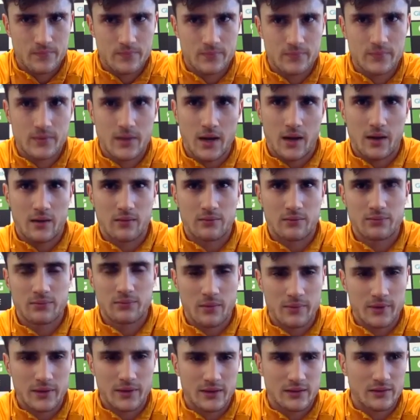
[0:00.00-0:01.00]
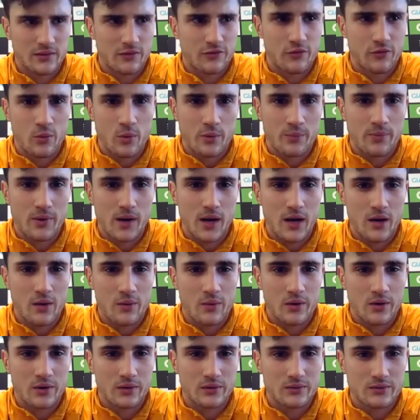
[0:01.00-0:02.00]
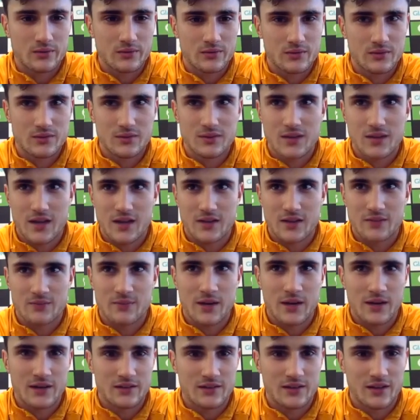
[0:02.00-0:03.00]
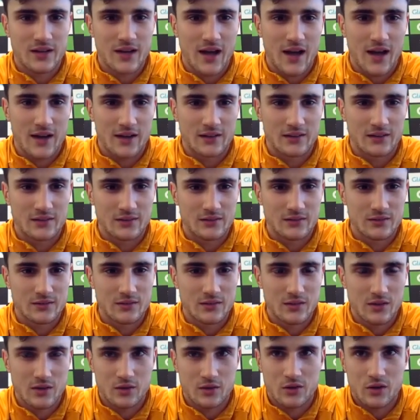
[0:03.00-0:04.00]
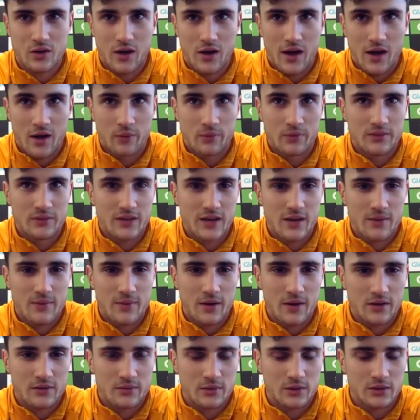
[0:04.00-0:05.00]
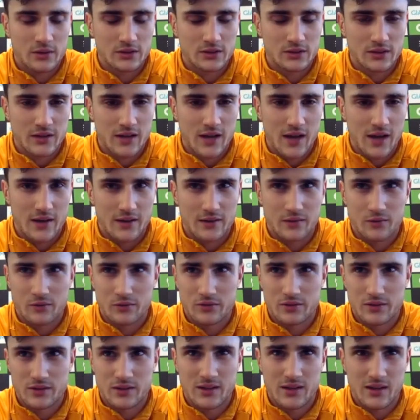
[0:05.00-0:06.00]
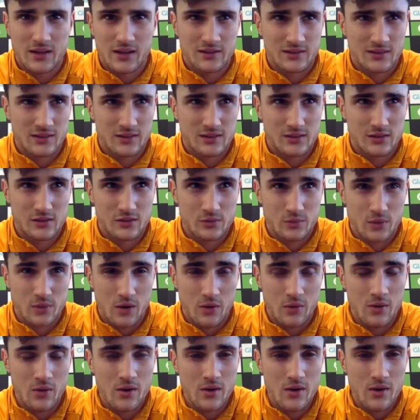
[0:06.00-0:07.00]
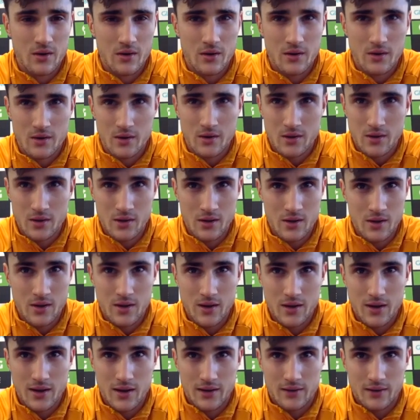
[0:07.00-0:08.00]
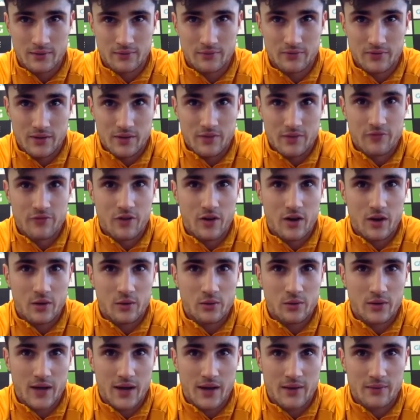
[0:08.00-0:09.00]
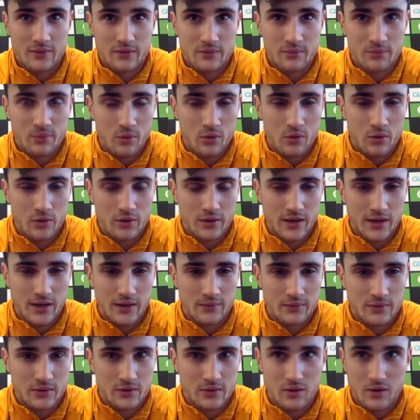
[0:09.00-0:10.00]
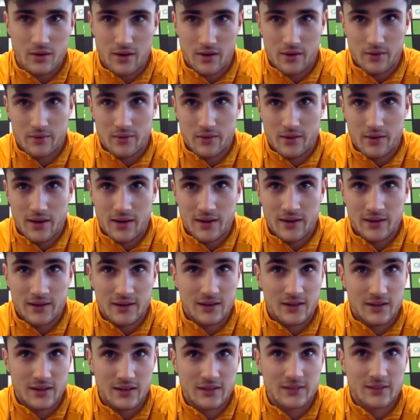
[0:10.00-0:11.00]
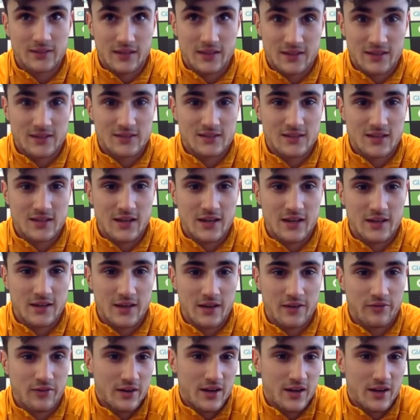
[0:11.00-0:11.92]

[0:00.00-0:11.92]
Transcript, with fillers: yeah, I mean, as a forward player, I want to get as many as I can and help the team out as much as I can, and we'll see get assists as well in, in, in vital games, important games, and and in the in this league, every